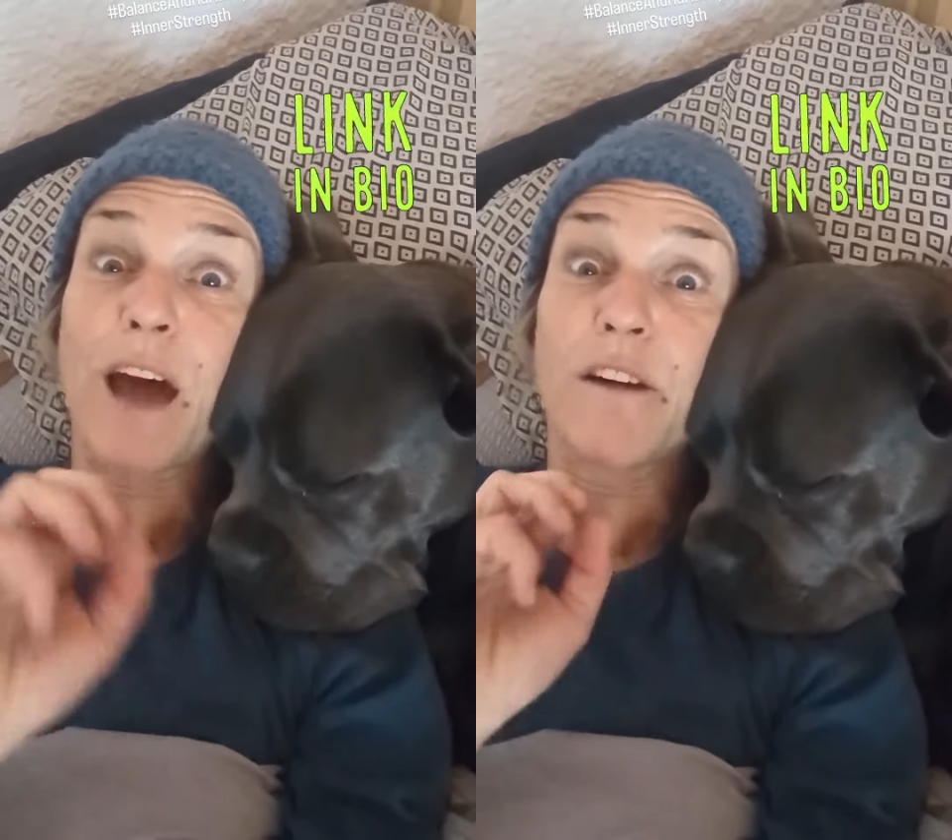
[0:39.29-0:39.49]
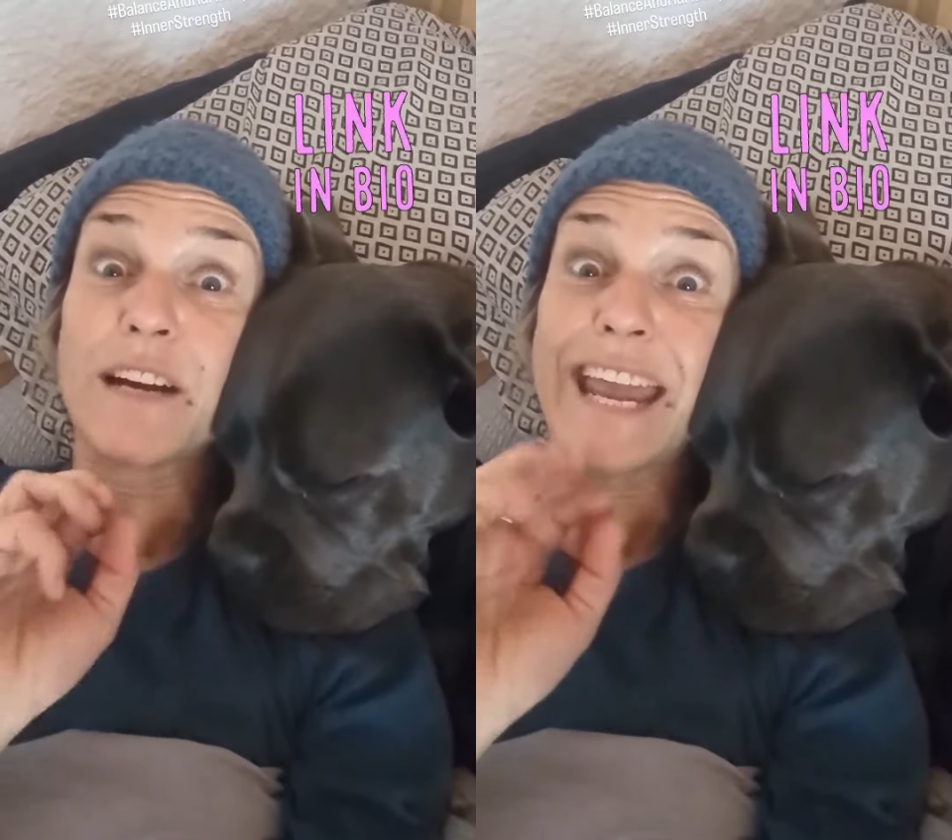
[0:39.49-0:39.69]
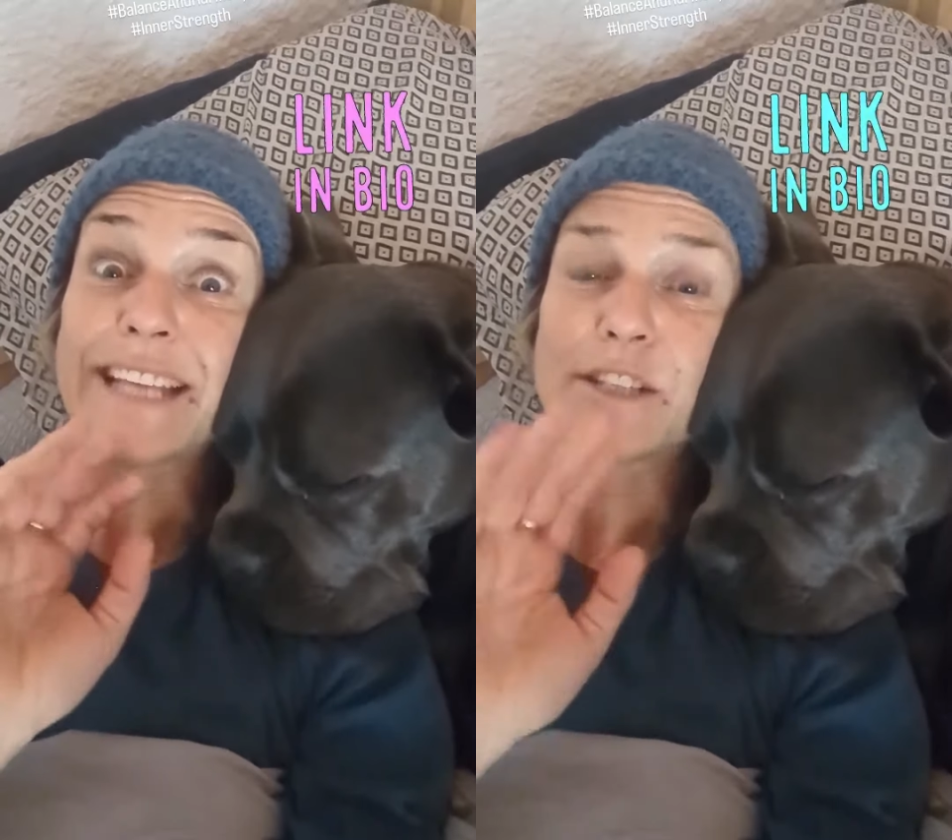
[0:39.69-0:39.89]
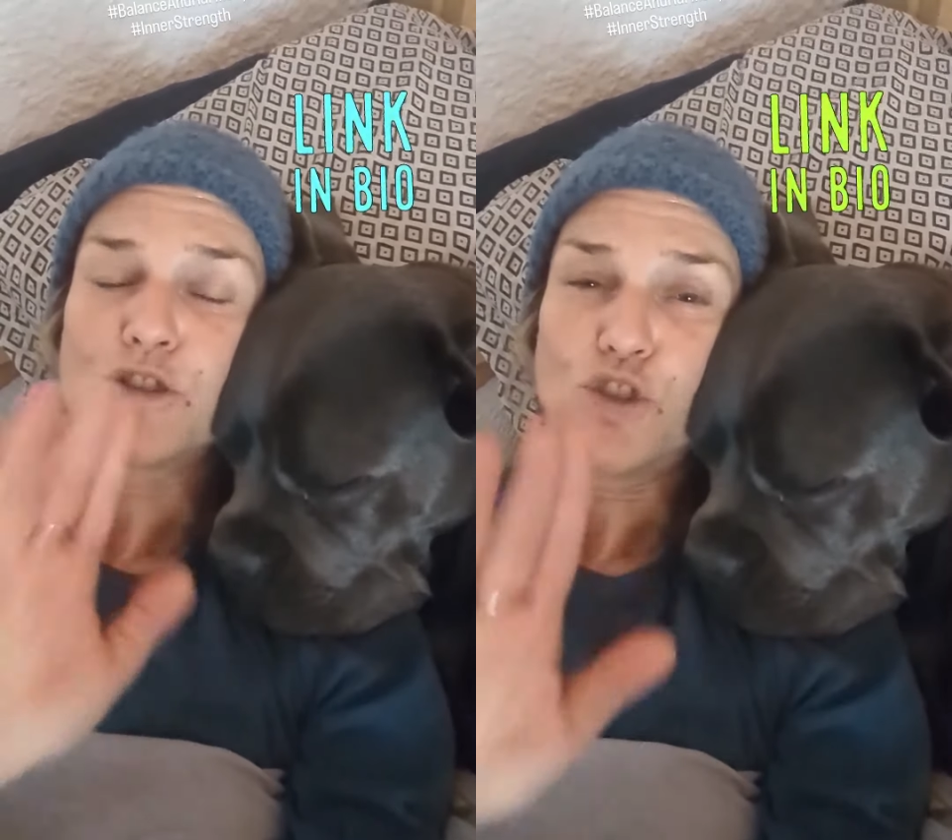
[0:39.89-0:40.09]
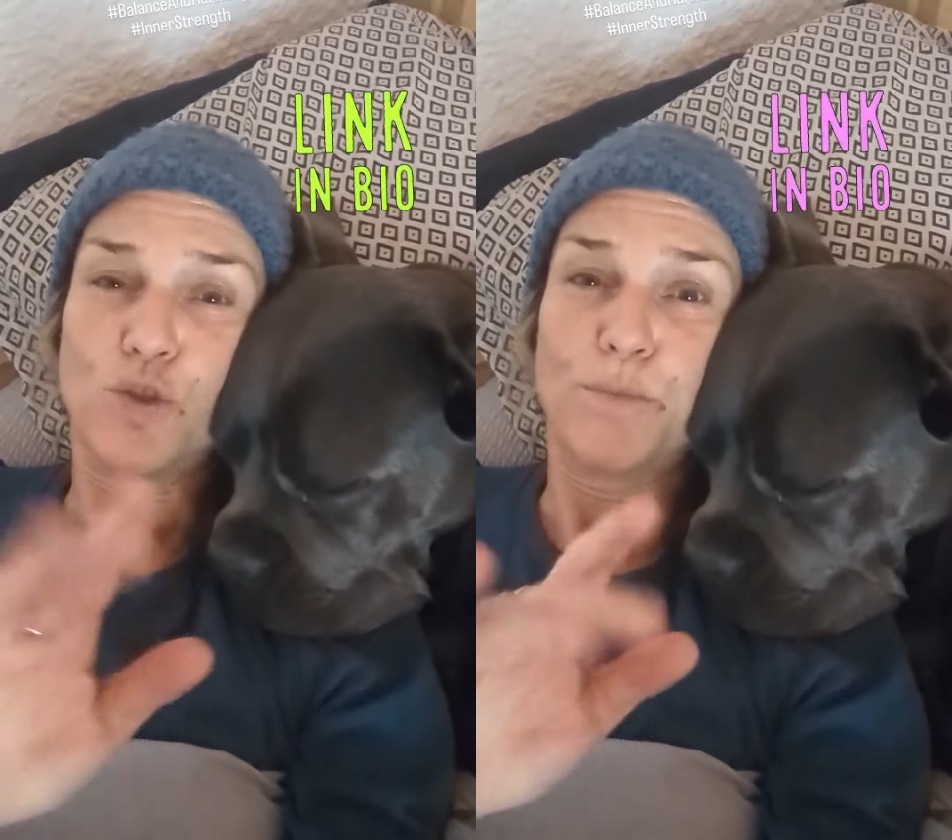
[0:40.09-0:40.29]
are an
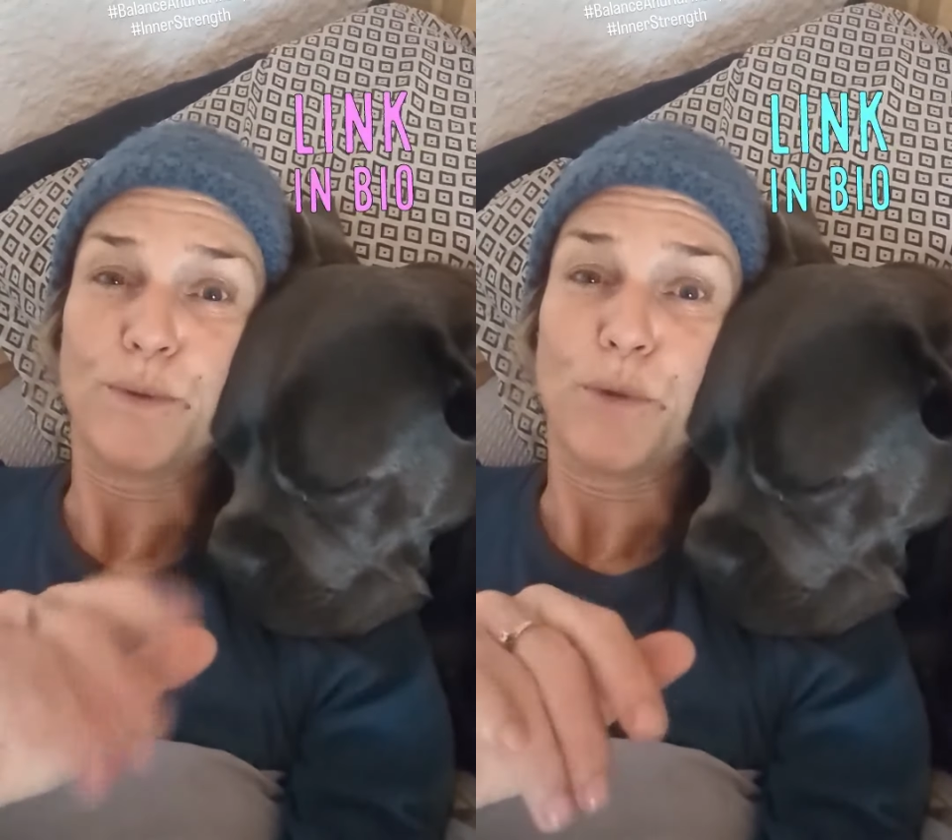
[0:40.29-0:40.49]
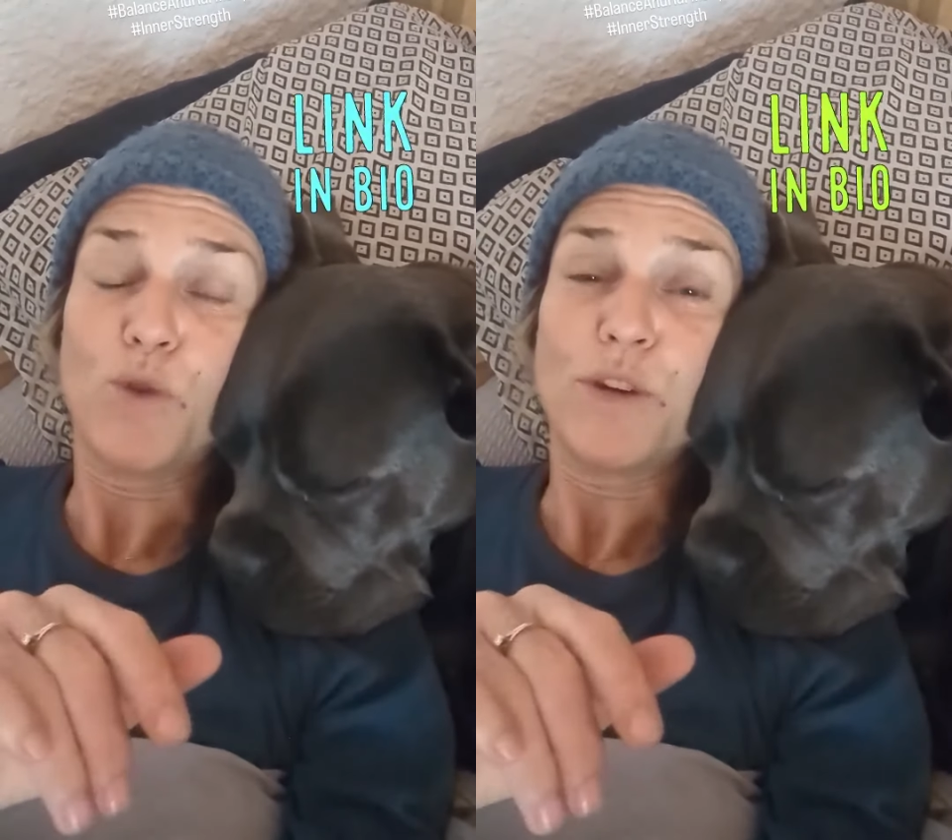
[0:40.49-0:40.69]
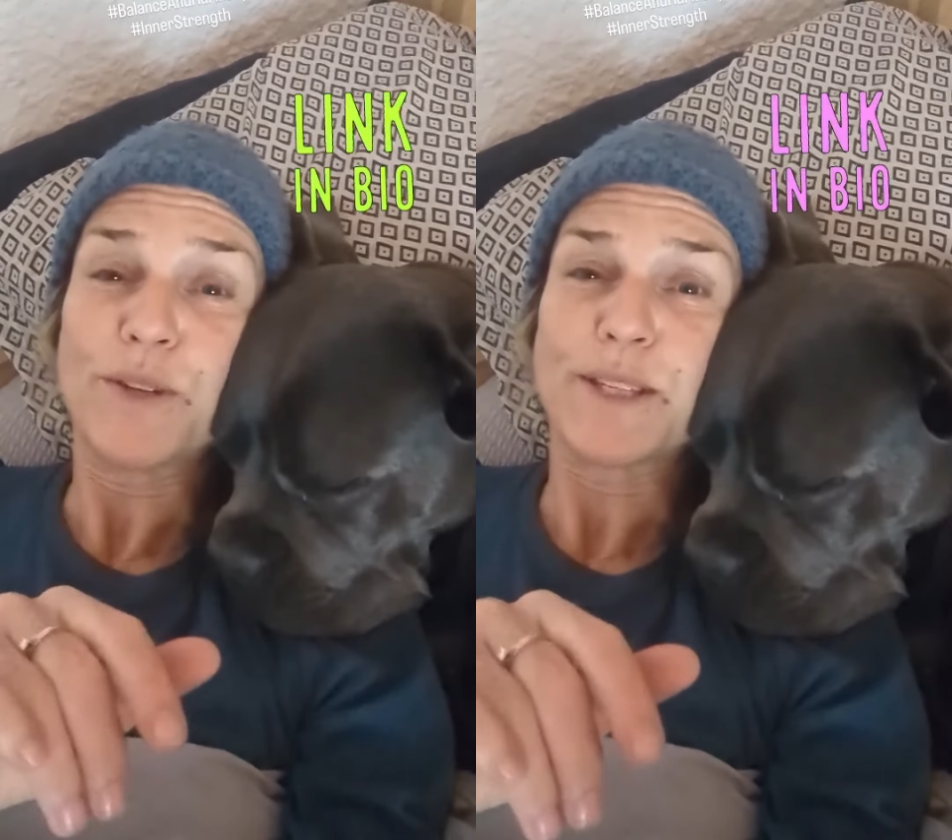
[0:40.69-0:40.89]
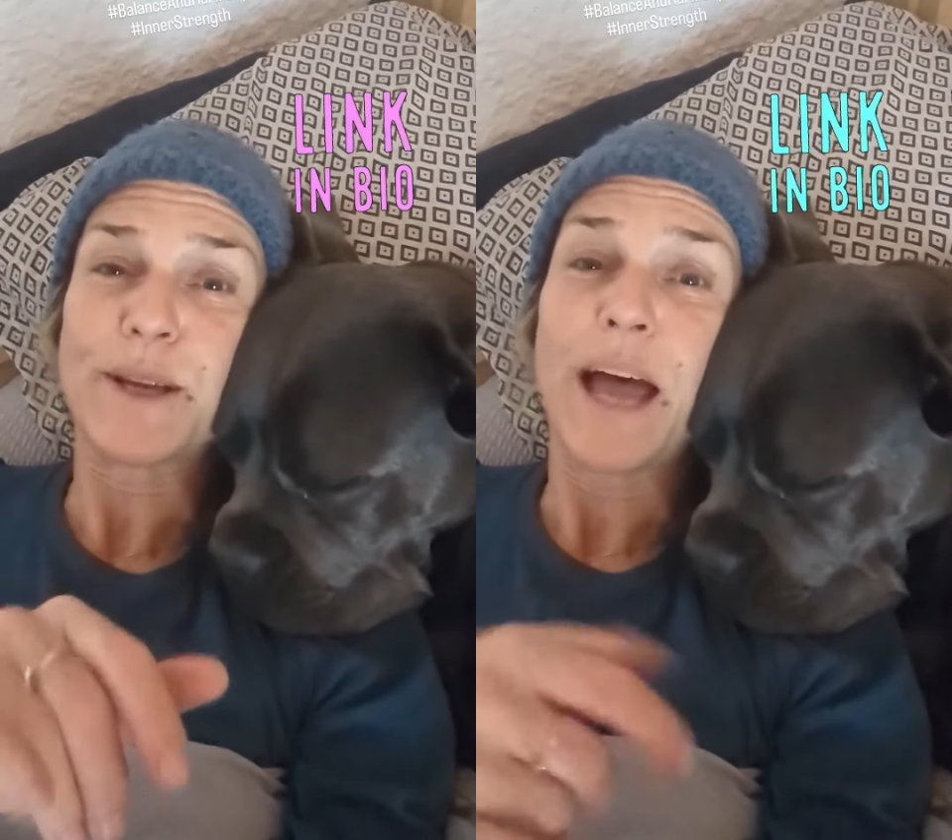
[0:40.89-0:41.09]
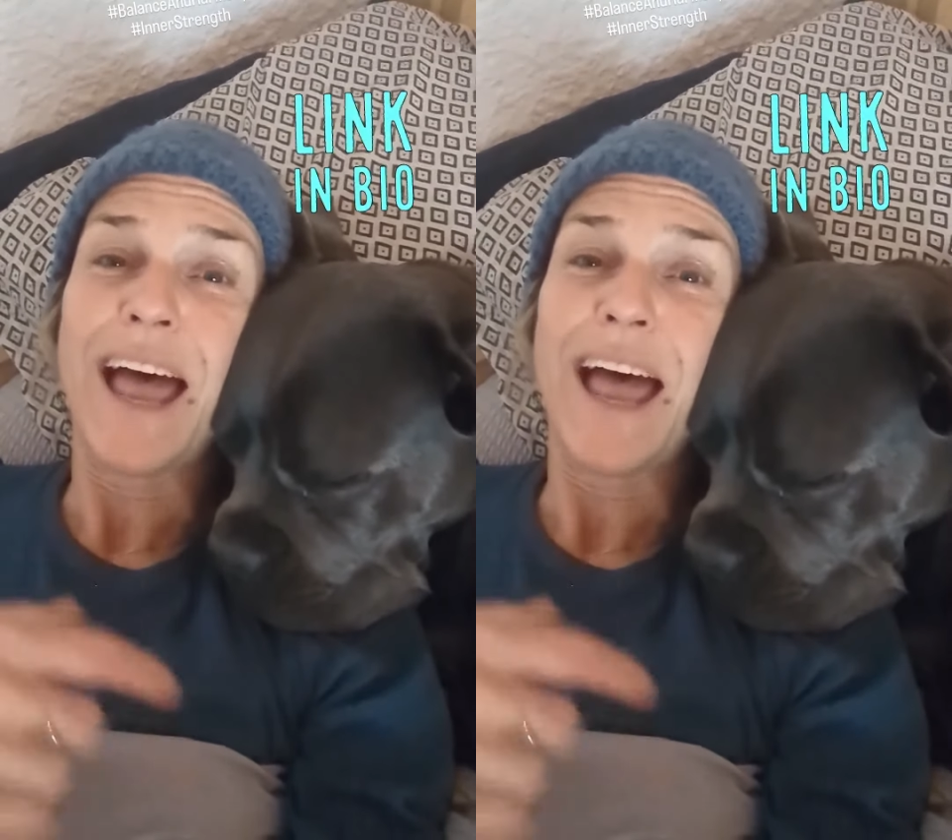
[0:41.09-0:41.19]
extra super bonus